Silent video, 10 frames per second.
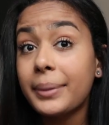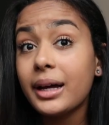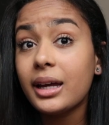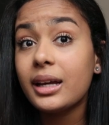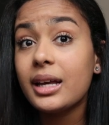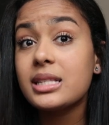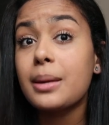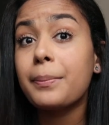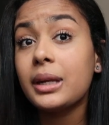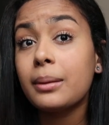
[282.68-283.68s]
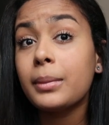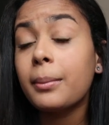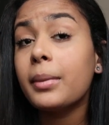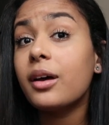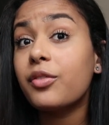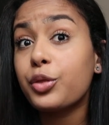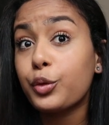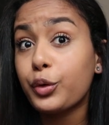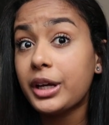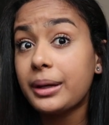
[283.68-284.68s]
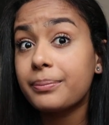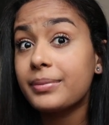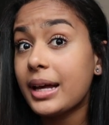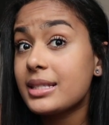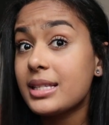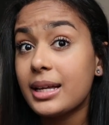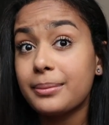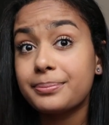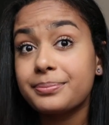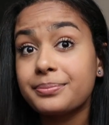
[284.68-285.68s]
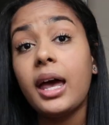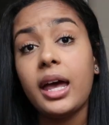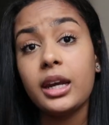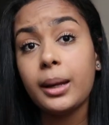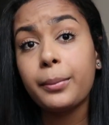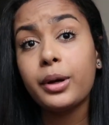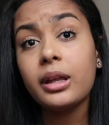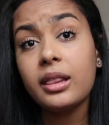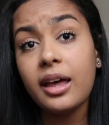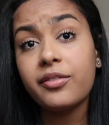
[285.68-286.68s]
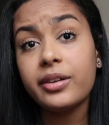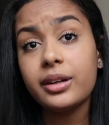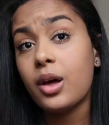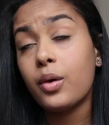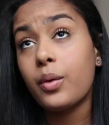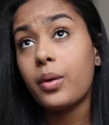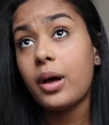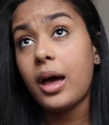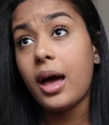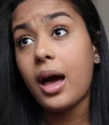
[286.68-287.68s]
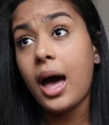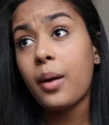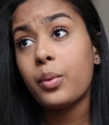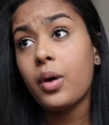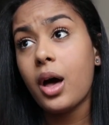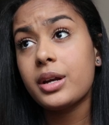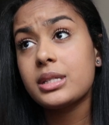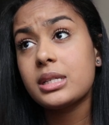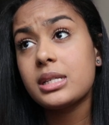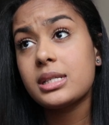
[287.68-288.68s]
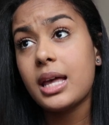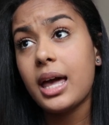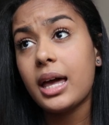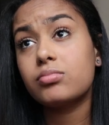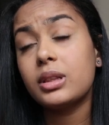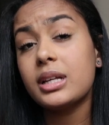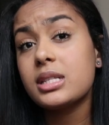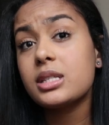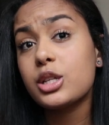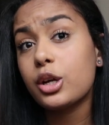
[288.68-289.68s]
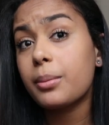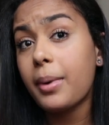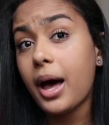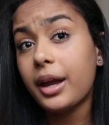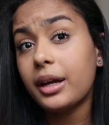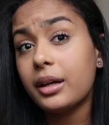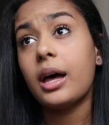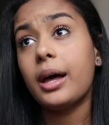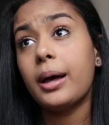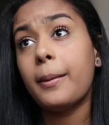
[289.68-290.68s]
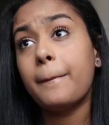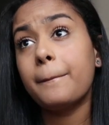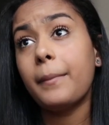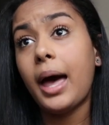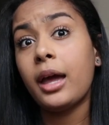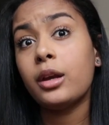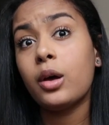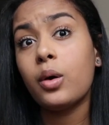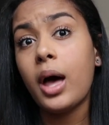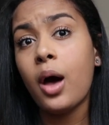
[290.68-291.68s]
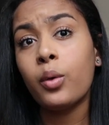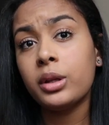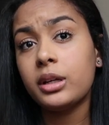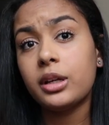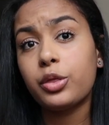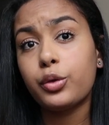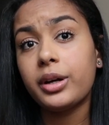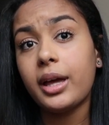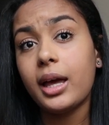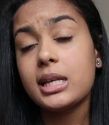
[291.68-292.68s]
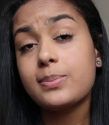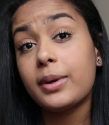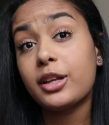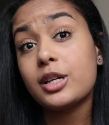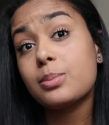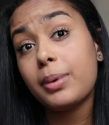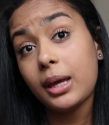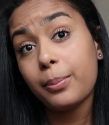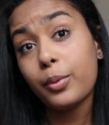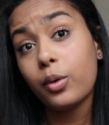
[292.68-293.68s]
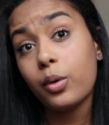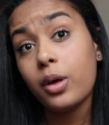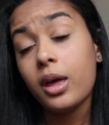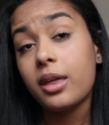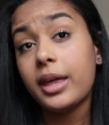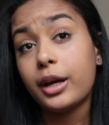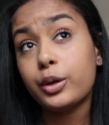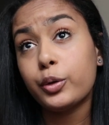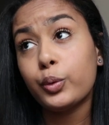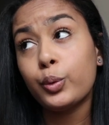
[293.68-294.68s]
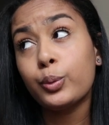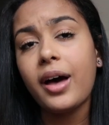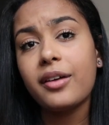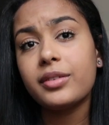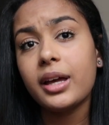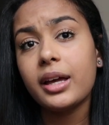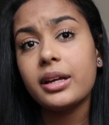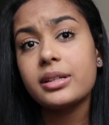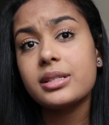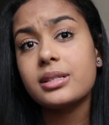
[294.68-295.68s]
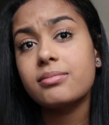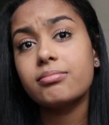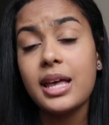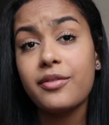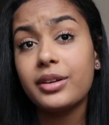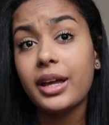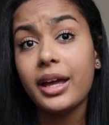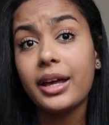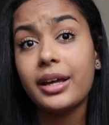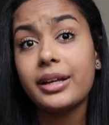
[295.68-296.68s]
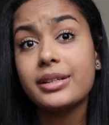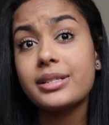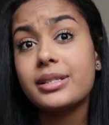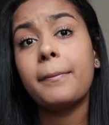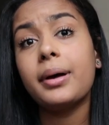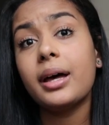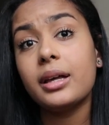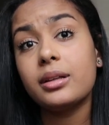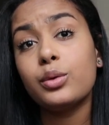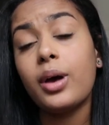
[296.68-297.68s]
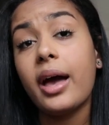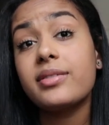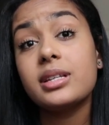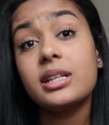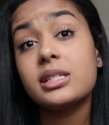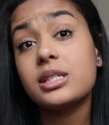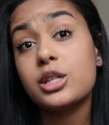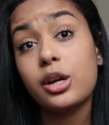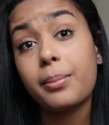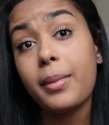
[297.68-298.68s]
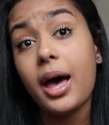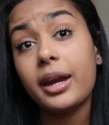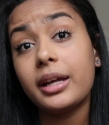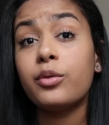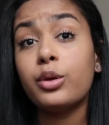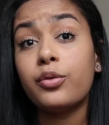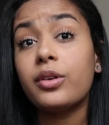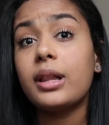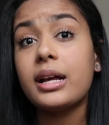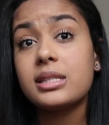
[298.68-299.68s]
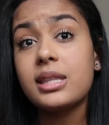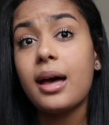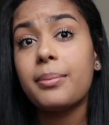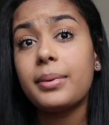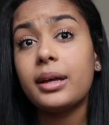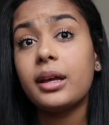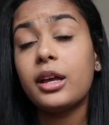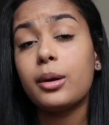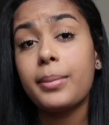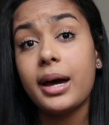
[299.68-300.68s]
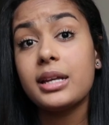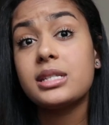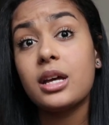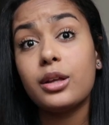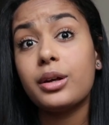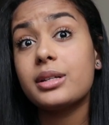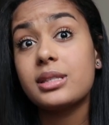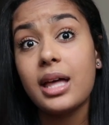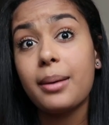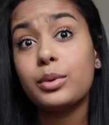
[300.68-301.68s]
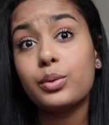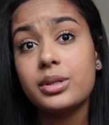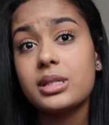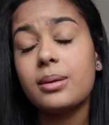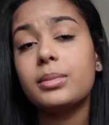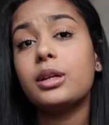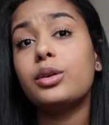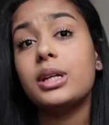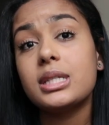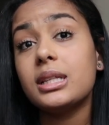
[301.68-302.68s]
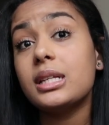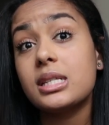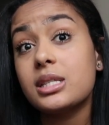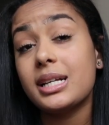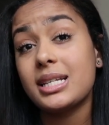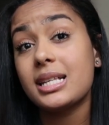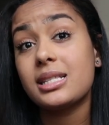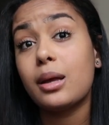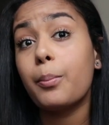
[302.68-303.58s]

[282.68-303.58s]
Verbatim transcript: but it's a minimum of three. That's it. And number 11, so I will honestly say, listen to your body. Um, I know I only did three days, but there's people that do five days, seven days, but you have to listen to your body. Whenever you feel like stopping and your body's telling you to stop doing something, you need to listen because that's